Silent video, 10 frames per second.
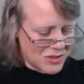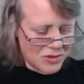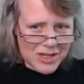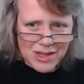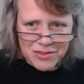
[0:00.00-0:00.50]

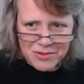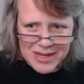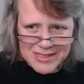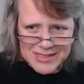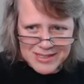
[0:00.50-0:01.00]
Julie
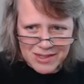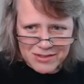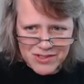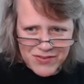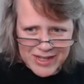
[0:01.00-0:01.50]
Guthrie's
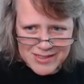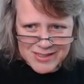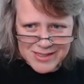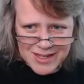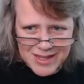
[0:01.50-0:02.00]
little
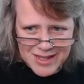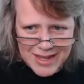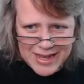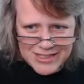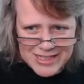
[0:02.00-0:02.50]
sphinx.
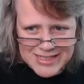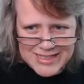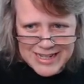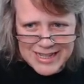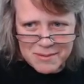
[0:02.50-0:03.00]
As she's
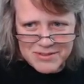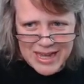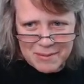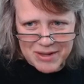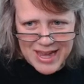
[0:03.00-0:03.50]
sitting up
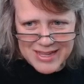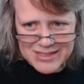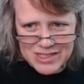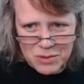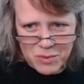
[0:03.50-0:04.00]
top,
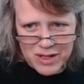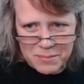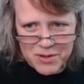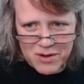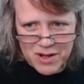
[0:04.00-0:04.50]
guys. She will
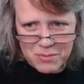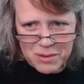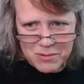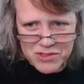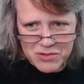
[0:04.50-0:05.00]
appear on a
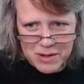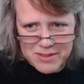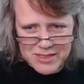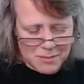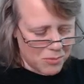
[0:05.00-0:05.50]
Reaper stream
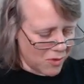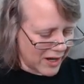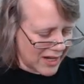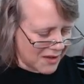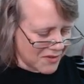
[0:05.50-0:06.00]
at some
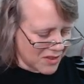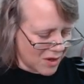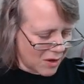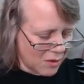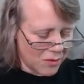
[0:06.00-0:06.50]
point, even
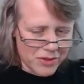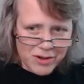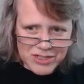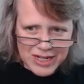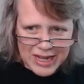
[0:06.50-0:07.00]
though there
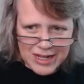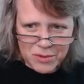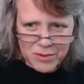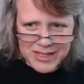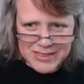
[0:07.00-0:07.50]
are
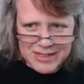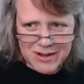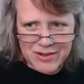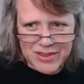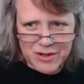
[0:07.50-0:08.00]
gigantic wings
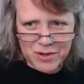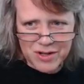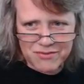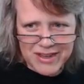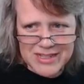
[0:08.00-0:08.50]
here that are
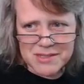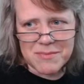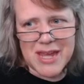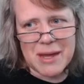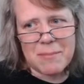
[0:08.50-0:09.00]
going to vex
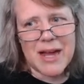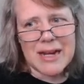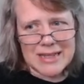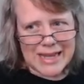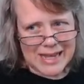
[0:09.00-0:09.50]
me
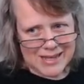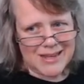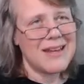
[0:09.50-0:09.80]
mightily.